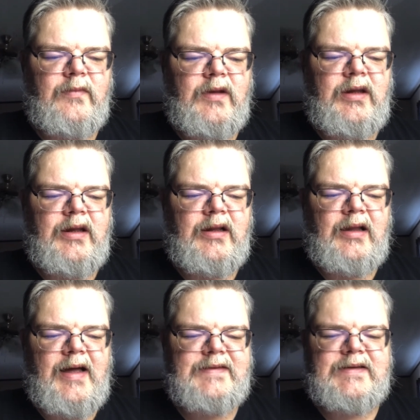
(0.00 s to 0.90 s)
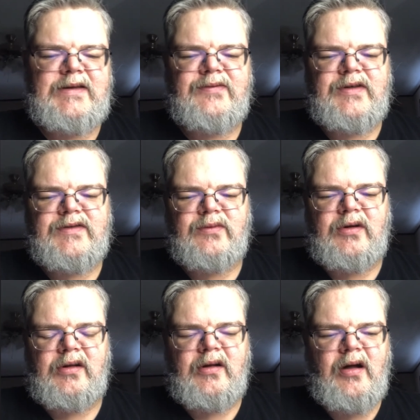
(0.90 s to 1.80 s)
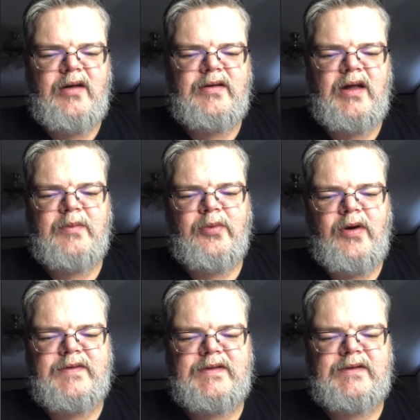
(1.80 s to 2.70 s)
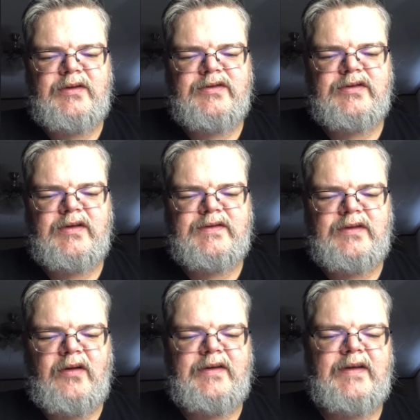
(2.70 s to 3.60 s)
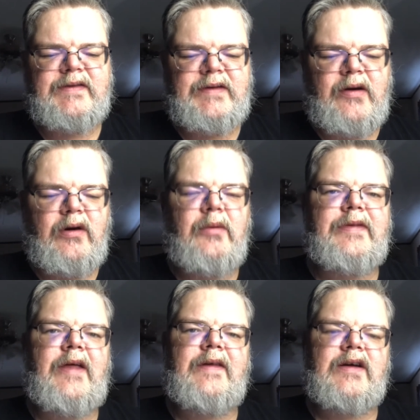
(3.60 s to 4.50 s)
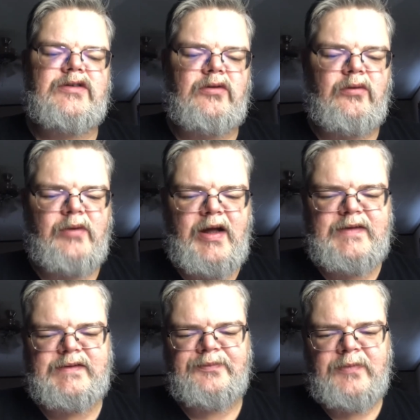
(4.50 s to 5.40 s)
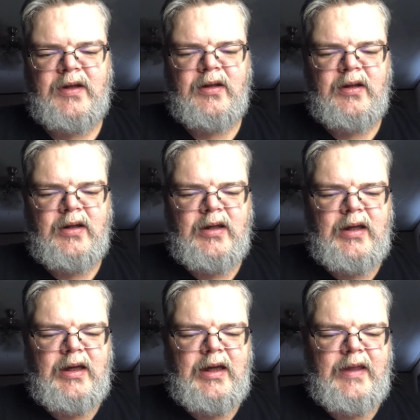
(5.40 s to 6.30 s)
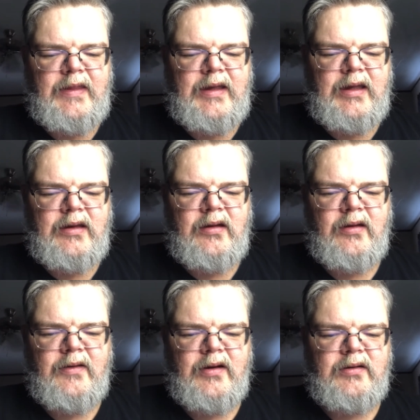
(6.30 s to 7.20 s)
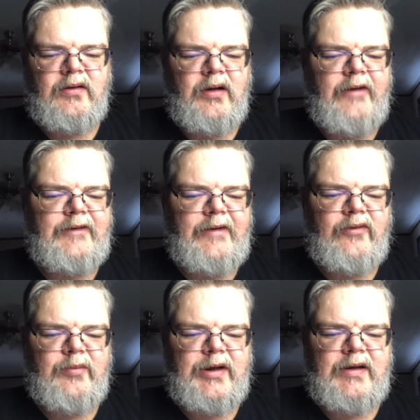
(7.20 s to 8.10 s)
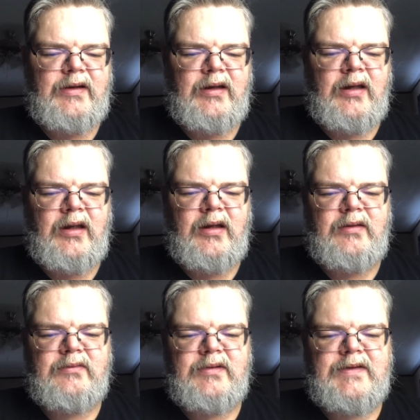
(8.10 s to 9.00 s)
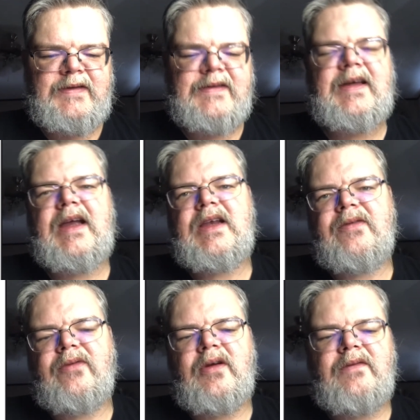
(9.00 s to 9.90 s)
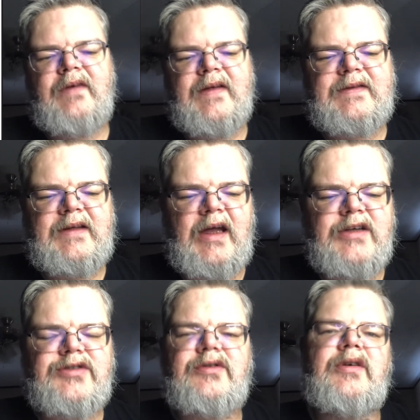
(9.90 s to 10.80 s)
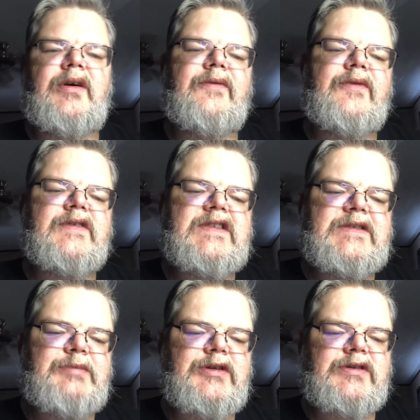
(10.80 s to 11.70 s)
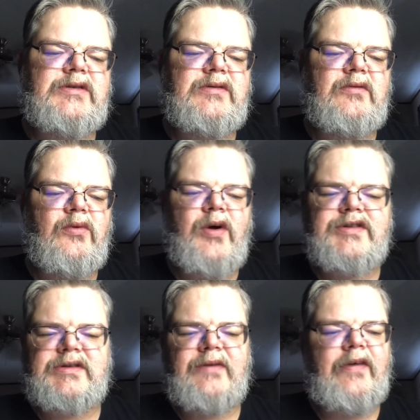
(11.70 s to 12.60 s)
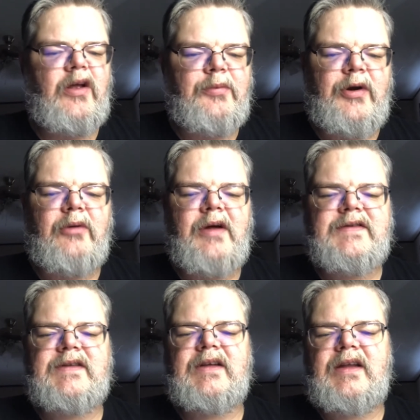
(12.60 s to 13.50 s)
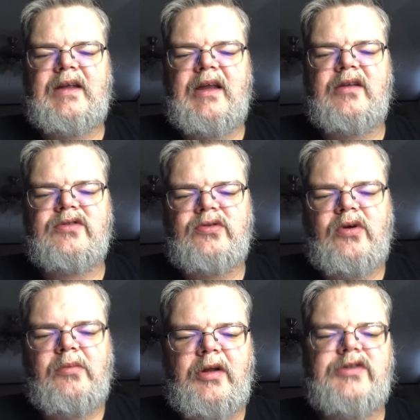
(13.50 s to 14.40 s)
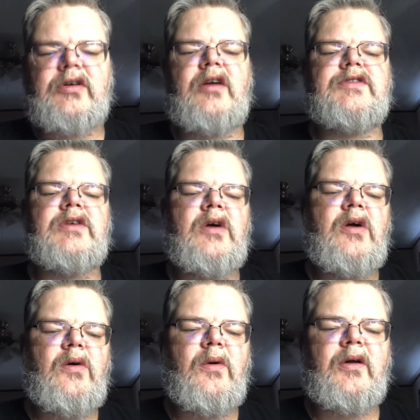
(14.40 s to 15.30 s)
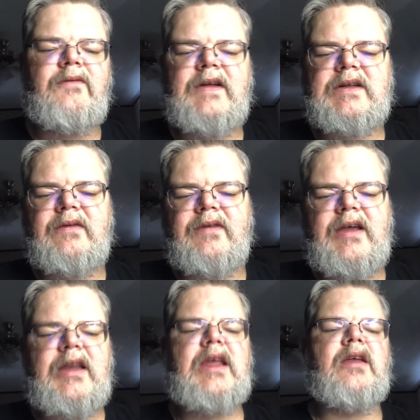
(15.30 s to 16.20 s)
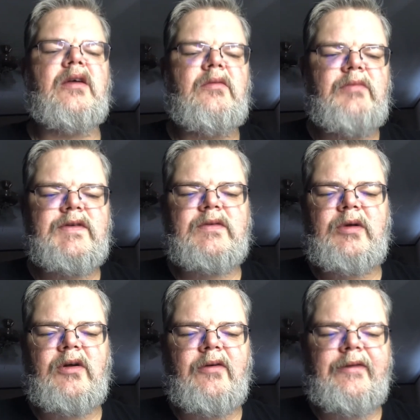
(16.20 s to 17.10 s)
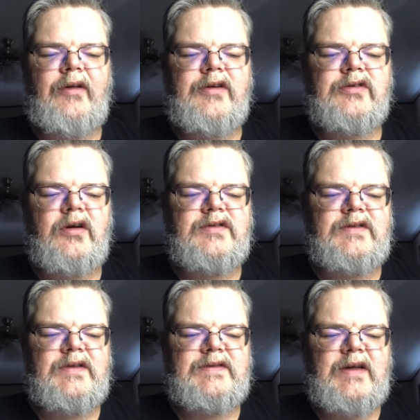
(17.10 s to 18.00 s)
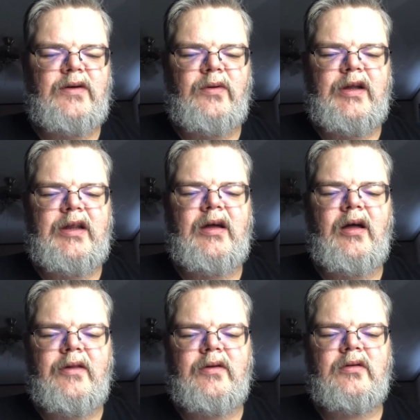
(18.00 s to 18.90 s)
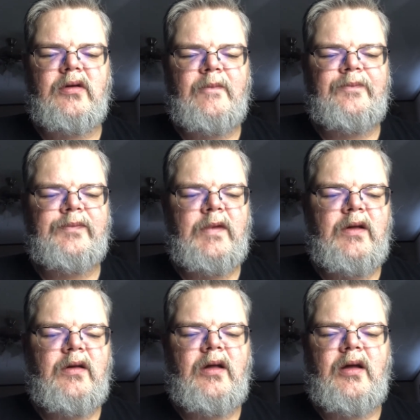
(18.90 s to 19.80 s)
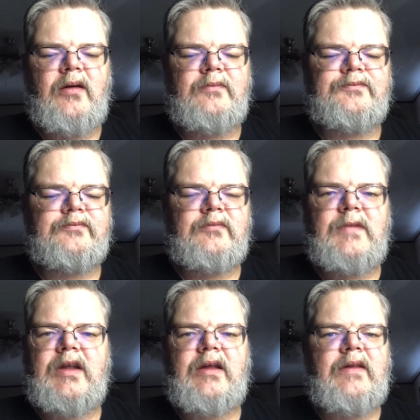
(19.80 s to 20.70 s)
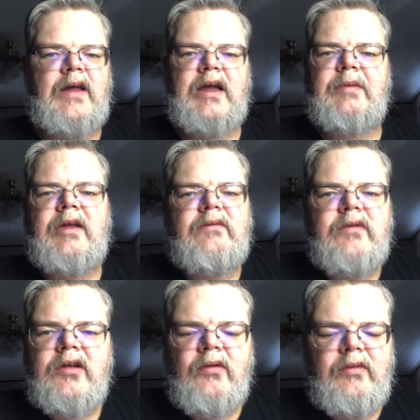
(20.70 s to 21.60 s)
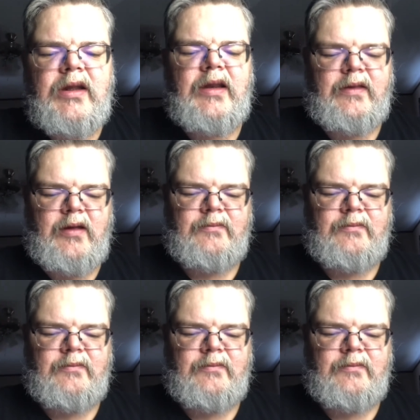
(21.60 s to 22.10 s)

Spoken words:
Any Class C's for disorderly conduct, prostitution, assault, etc., without the actual arrest. And then, have you ever been detained for investigation or held for suspicion, questioned, fingerprint, arrested, indicated, criminally charged, or convicted of any misdemeanor or felony charge in this state or any other? And that could be, anything.